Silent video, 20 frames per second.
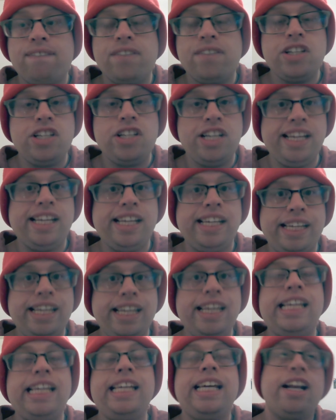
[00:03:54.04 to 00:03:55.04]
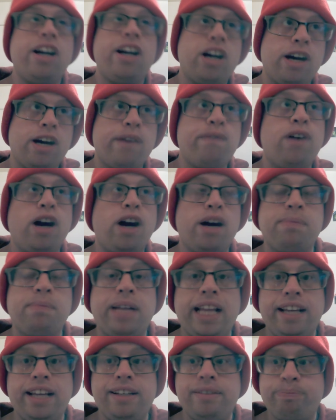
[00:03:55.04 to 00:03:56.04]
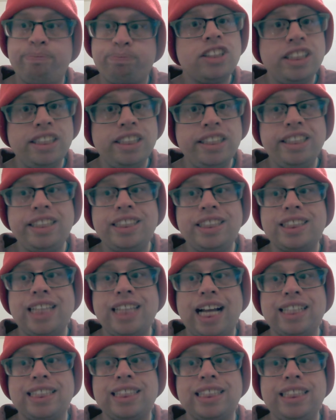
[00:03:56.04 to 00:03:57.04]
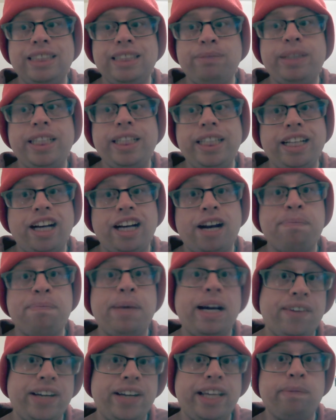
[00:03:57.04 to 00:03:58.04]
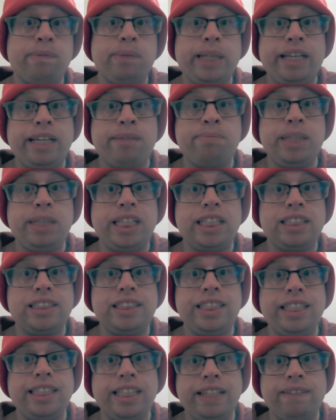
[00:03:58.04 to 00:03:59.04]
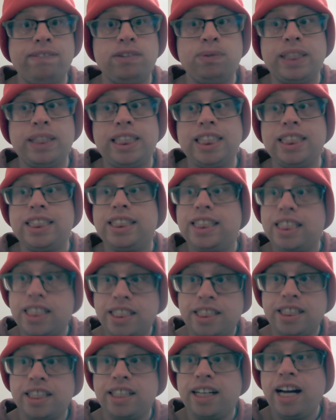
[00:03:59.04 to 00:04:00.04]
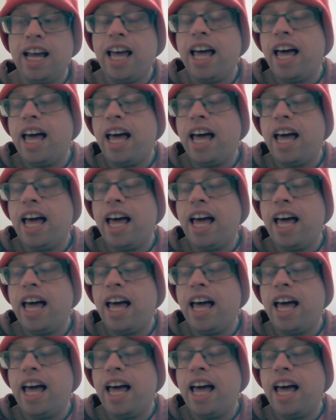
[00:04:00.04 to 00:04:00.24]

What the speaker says: he can get her farmland. She does not seem keen on marrying Liam because he lives with his sister,